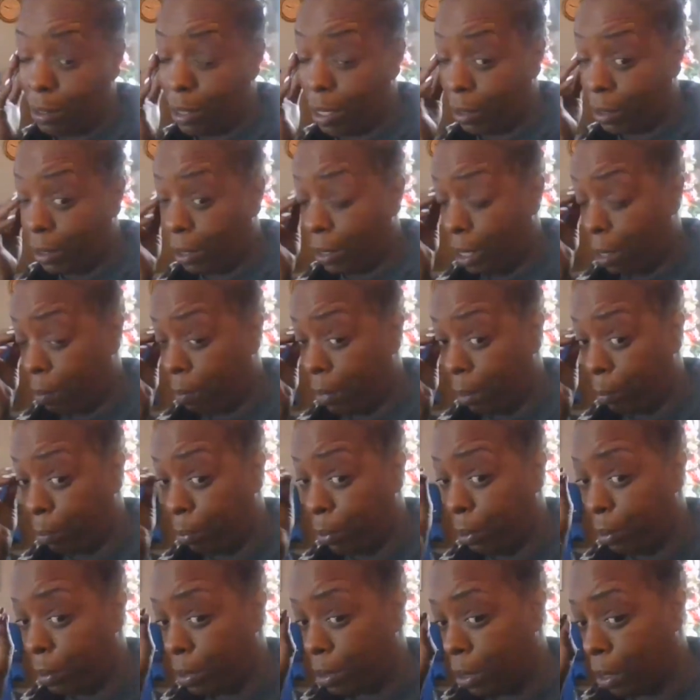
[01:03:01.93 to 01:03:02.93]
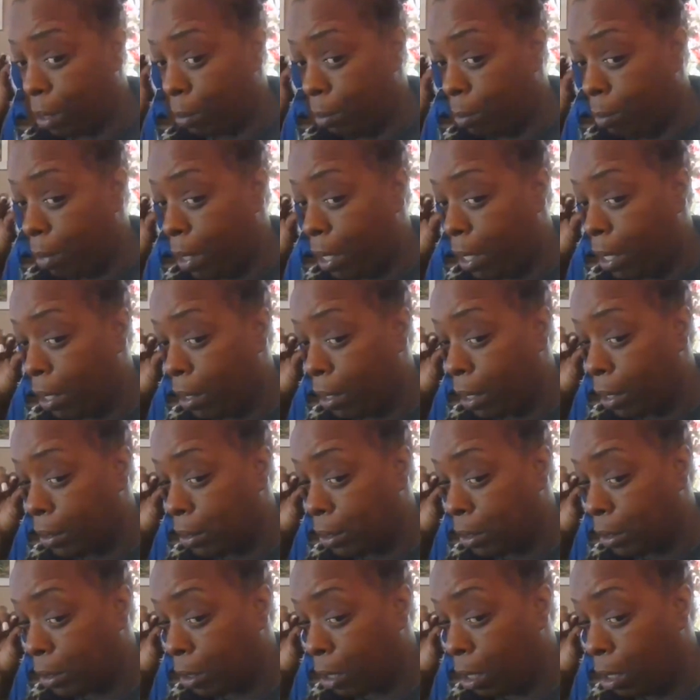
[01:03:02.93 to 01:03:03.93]
And I think I may pull some of my
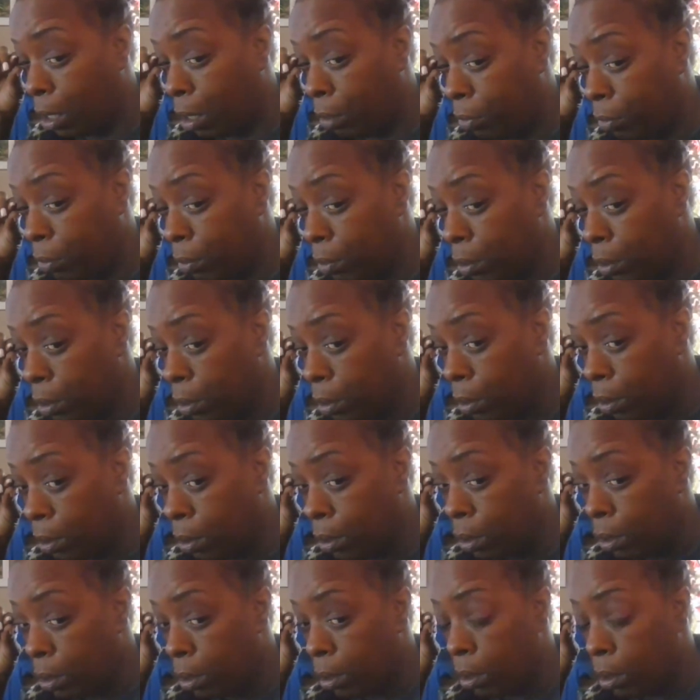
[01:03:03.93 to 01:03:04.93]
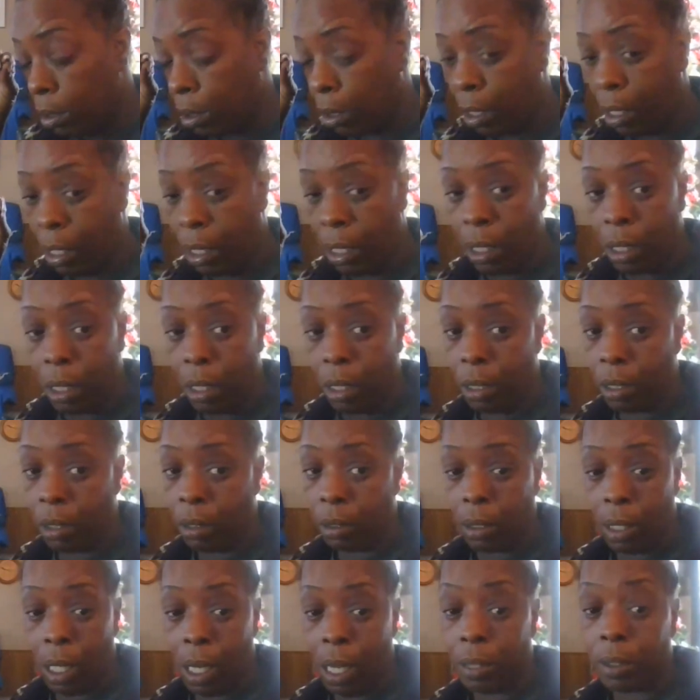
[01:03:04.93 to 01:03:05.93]
eyelashes off. Uh uh-uh.
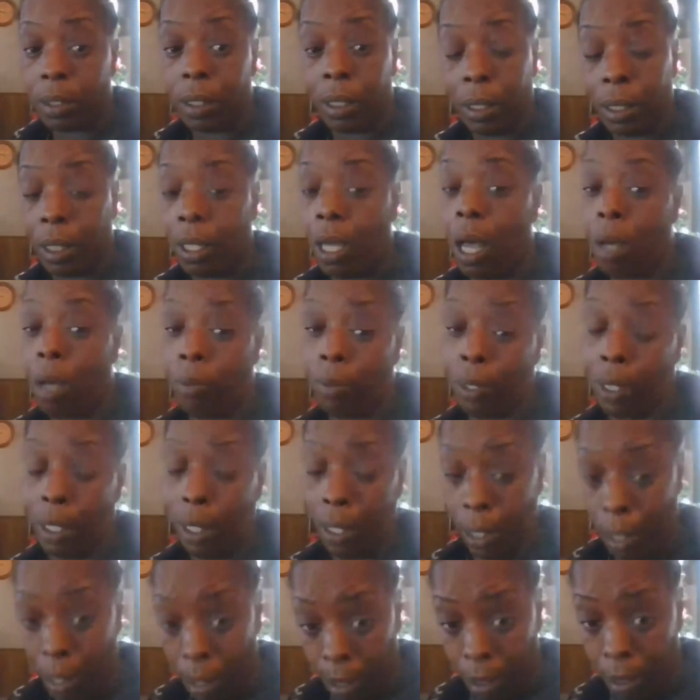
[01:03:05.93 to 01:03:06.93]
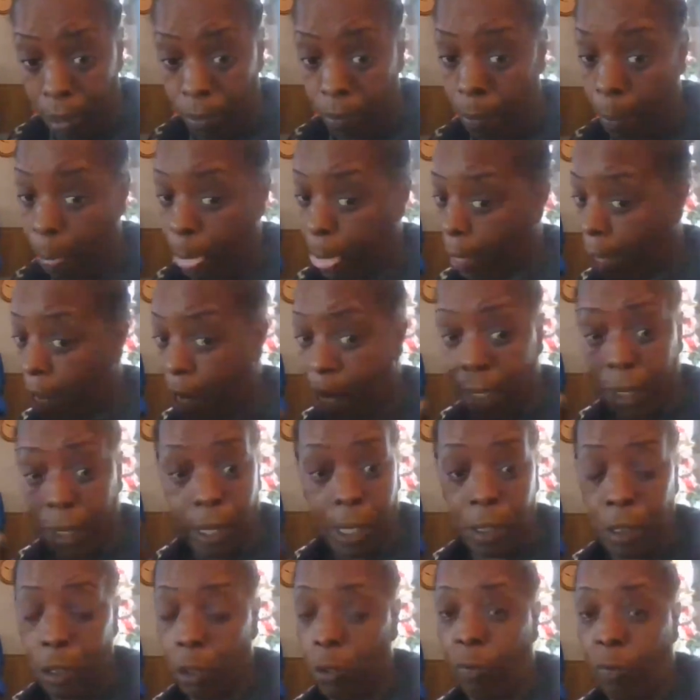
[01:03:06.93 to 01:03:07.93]
uh I thank God what I have. I
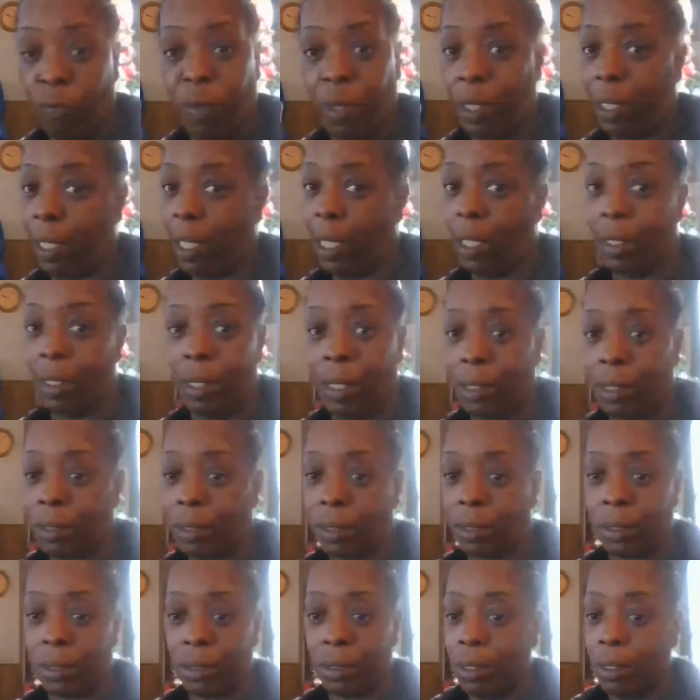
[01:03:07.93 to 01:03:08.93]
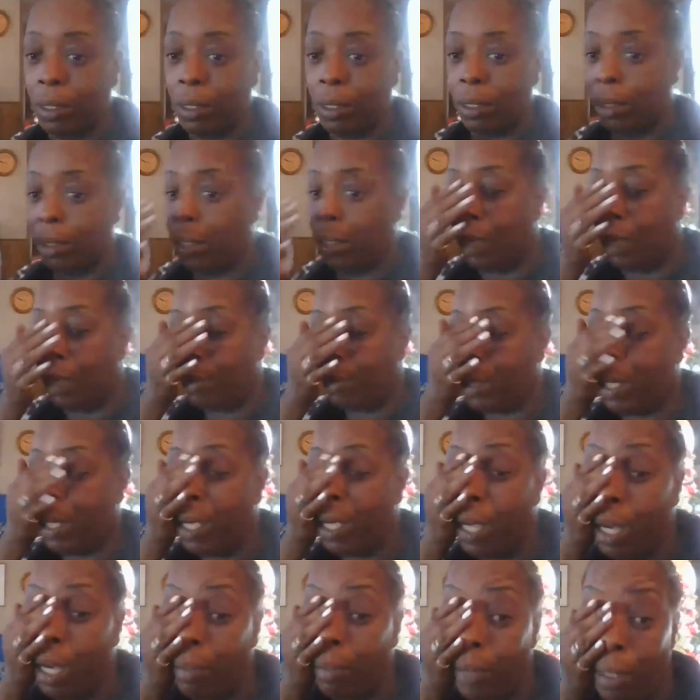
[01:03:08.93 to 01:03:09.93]
can't do fake eyelashes. Never
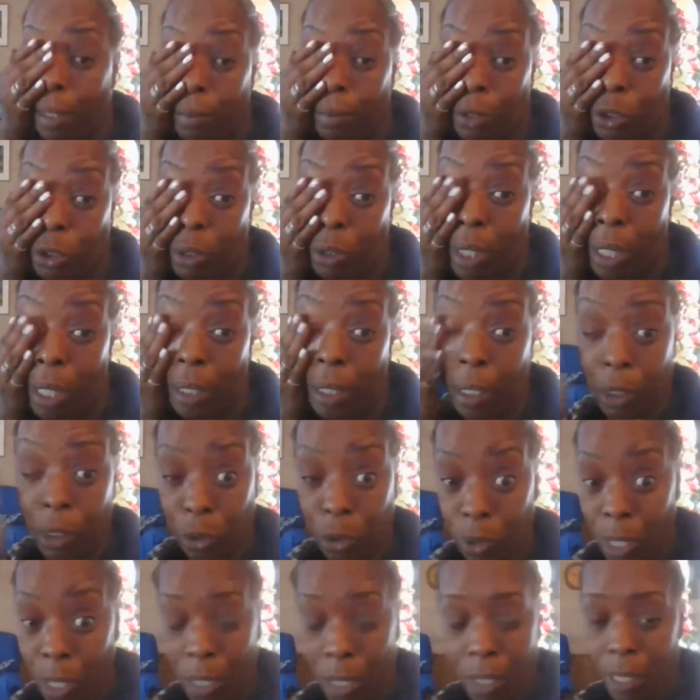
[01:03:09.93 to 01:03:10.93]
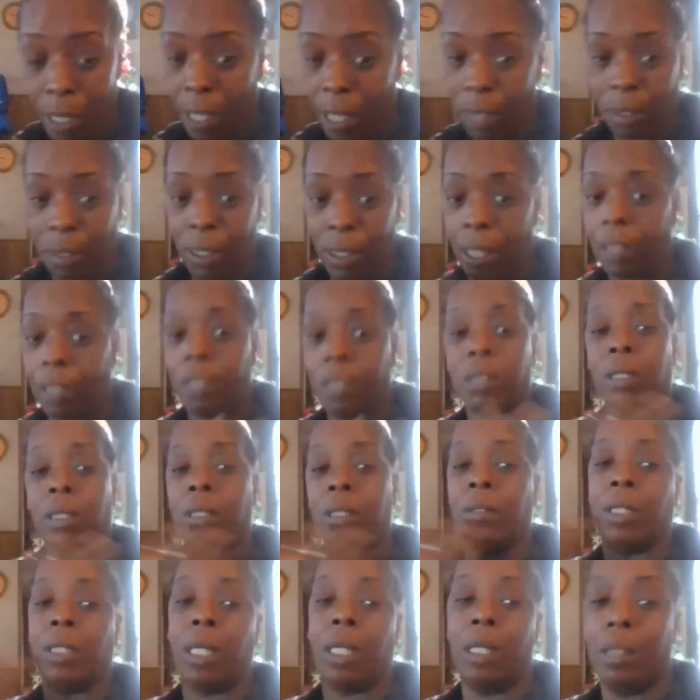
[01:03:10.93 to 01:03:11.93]
have, never tried. I tried it last night. It's
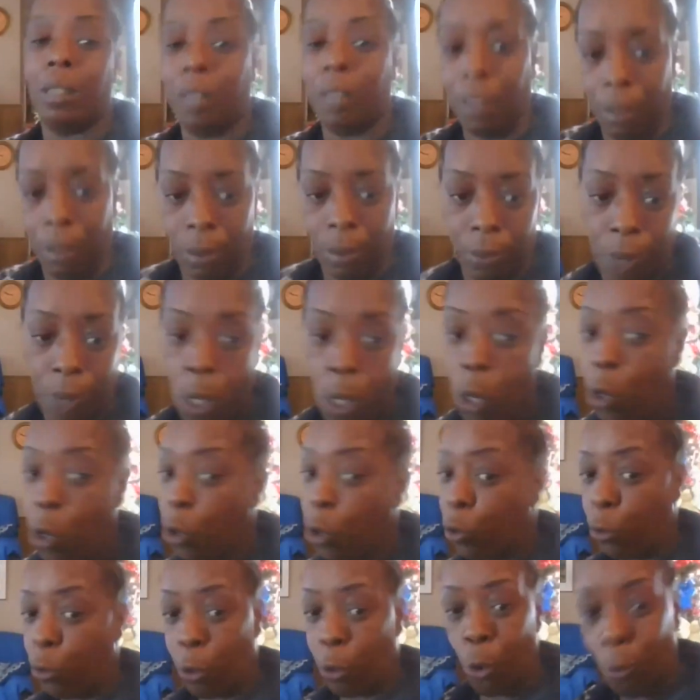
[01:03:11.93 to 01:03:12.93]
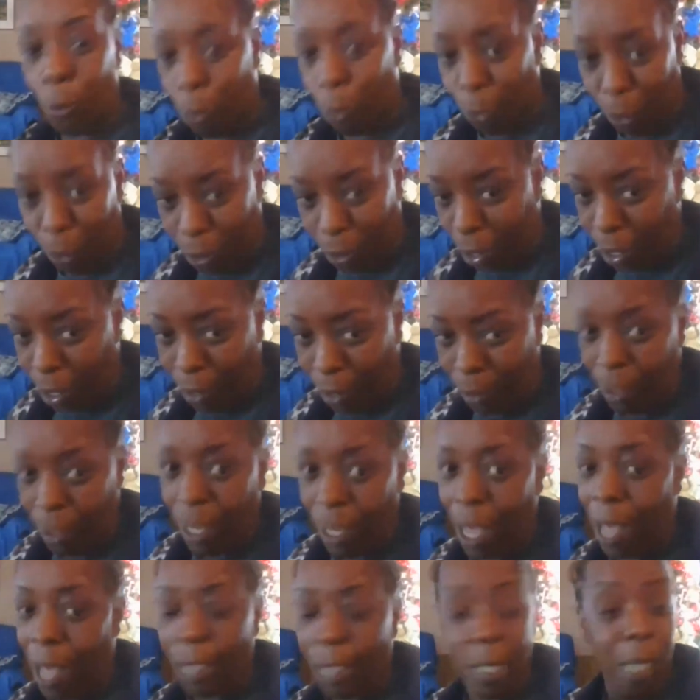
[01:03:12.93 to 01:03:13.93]
a done deal. No more of that.
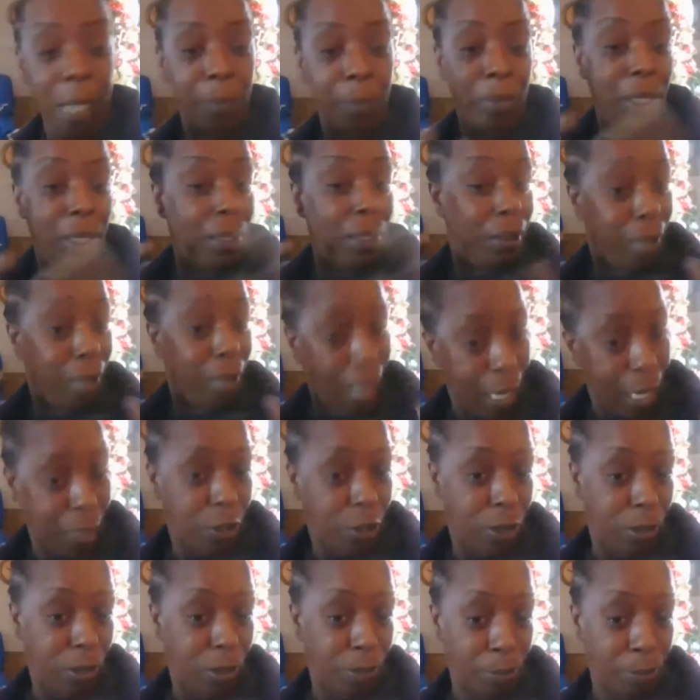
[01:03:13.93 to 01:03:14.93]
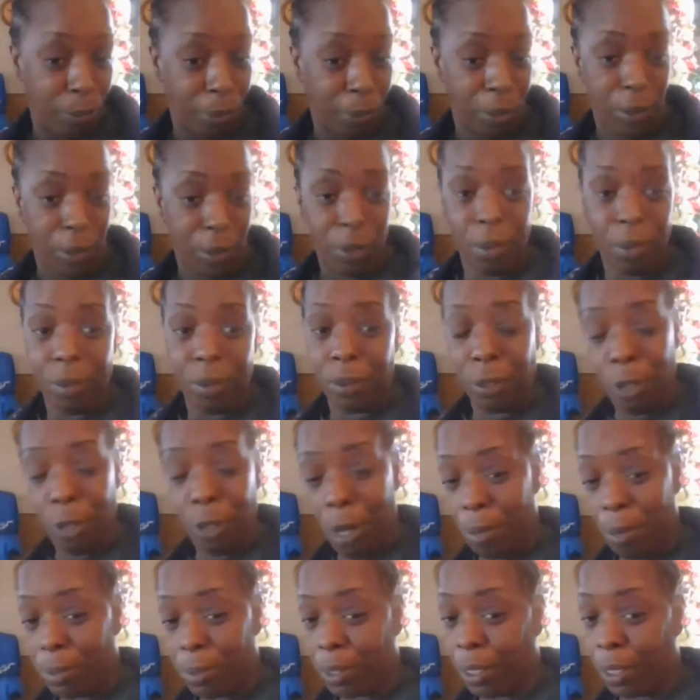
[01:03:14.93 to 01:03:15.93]
I like being naturally pretty. You
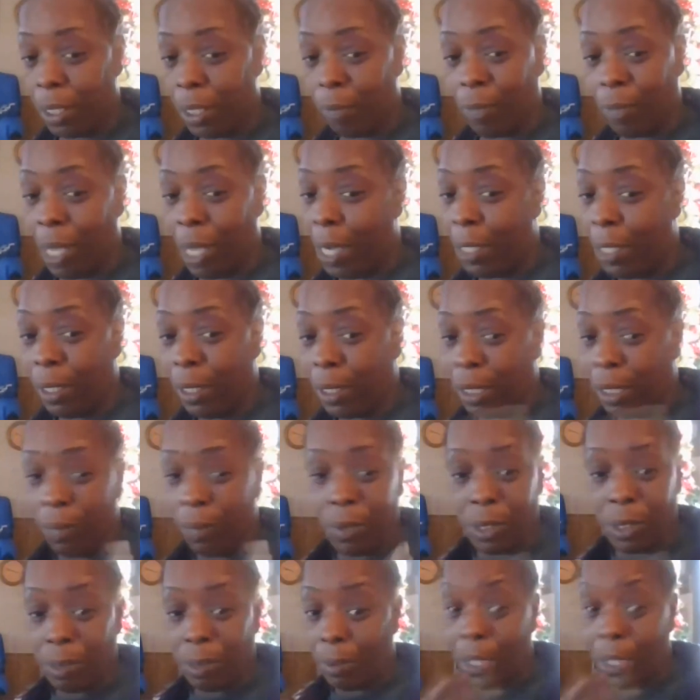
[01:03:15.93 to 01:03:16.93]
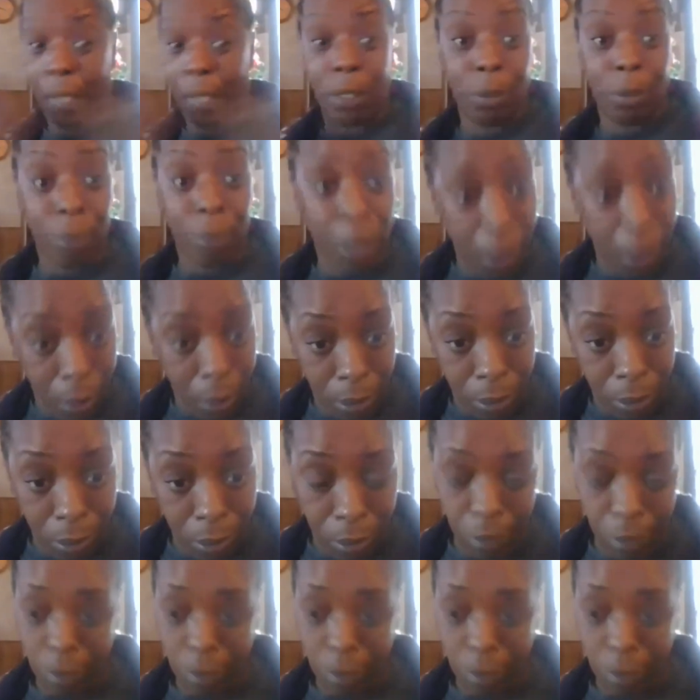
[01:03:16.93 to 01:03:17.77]
know what I'm saying? If God didn't give it to me, I don't need it.